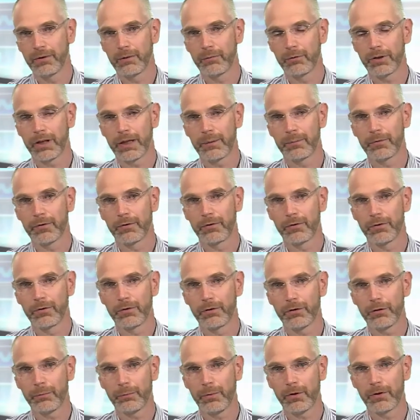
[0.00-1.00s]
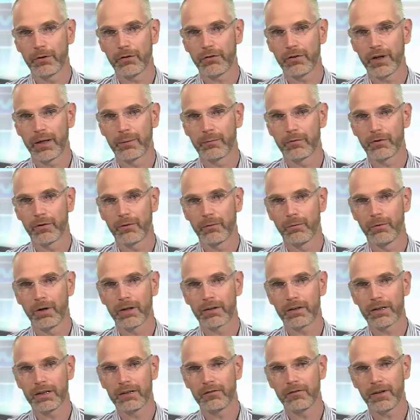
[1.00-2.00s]
What would happen to the response time? So
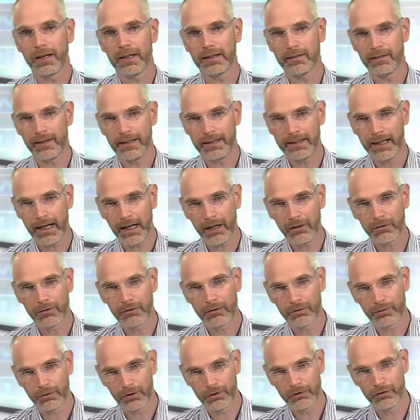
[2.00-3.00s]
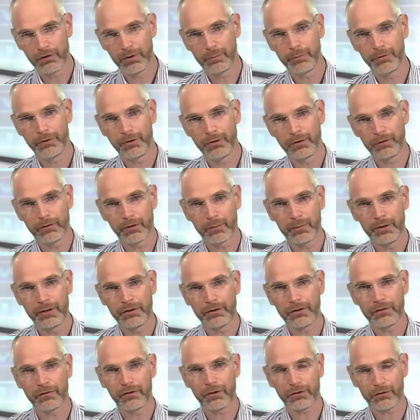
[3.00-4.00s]
what if I take out a CPU from
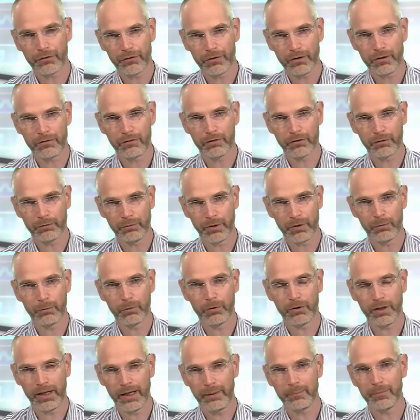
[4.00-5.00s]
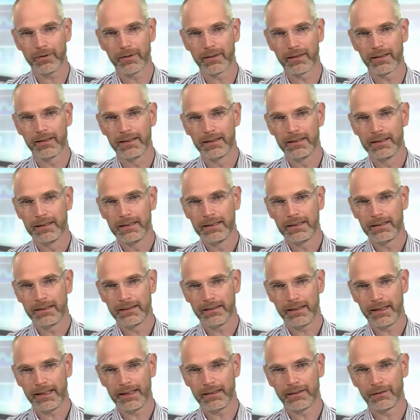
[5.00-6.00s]
each of our servers? What would happen
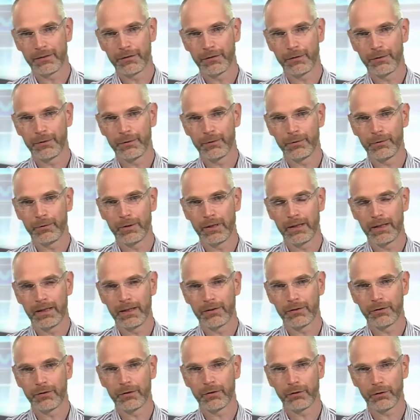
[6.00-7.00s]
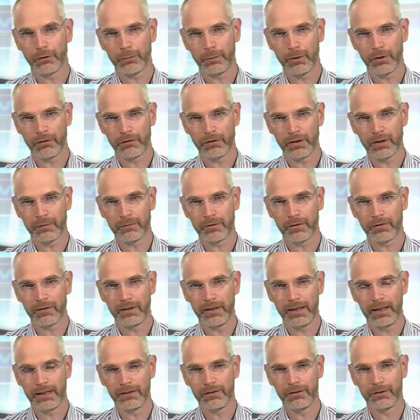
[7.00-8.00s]
then to the response times of
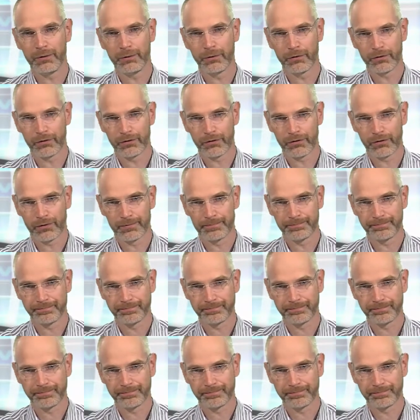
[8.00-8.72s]
the end users?